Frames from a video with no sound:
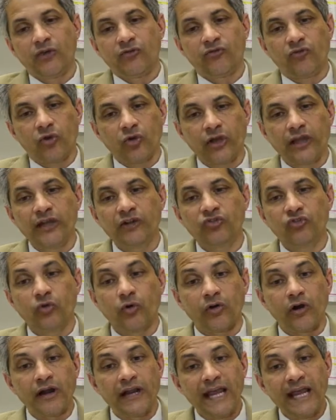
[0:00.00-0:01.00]
For kids who
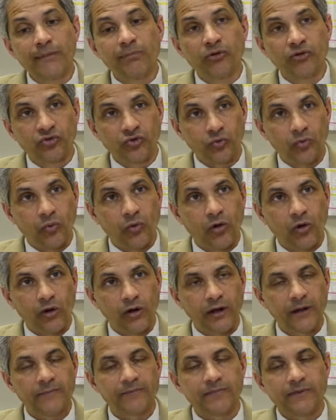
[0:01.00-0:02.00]
are unable to
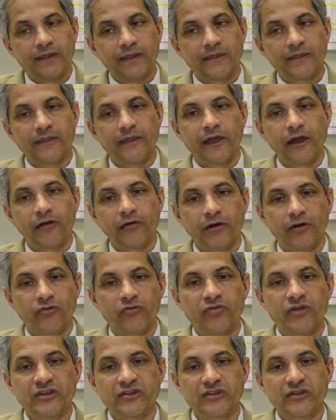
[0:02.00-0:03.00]
walk, they're at
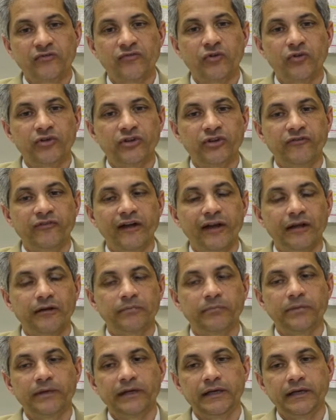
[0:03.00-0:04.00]
risk for
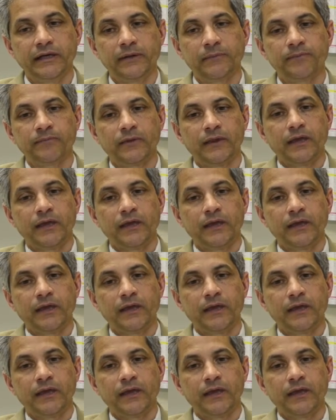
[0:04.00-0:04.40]
developing